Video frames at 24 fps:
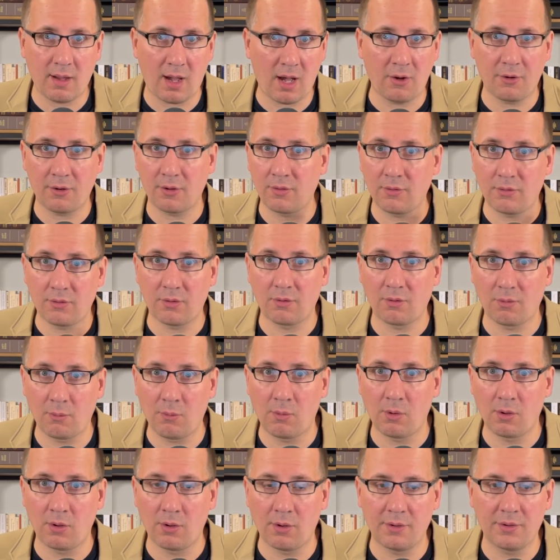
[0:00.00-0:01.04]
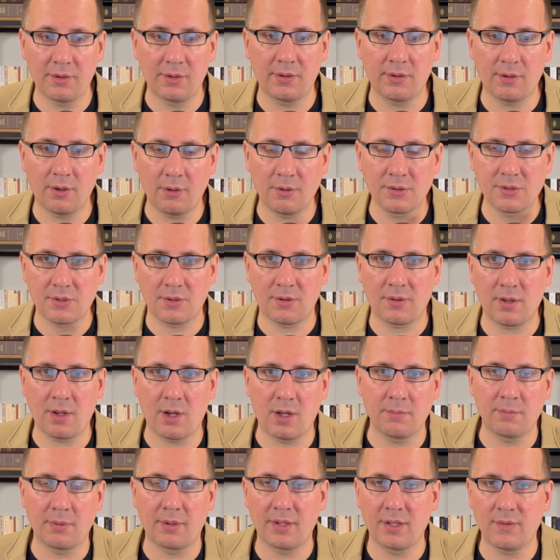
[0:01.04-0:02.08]
out into the world, and those are the
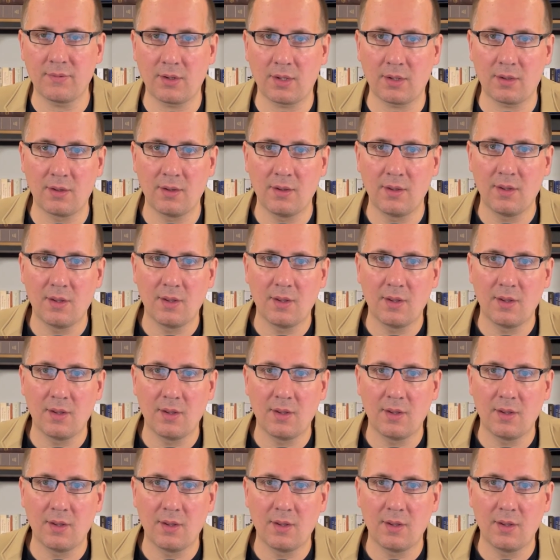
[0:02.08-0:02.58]
unbelieving